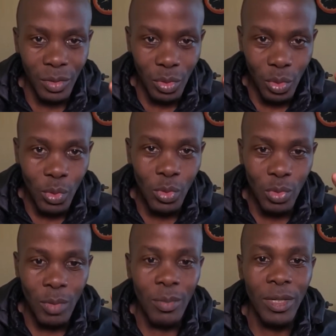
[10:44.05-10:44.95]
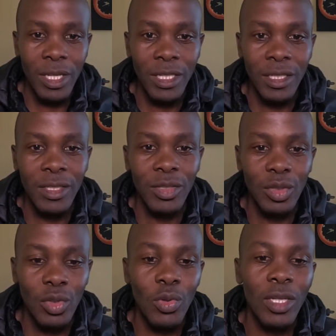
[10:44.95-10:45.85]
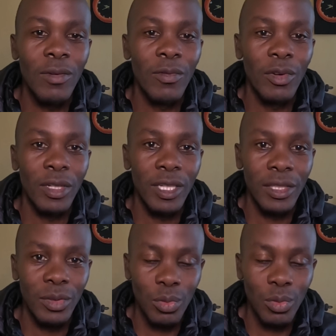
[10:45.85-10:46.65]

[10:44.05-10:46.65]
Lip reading: use your brain during voting.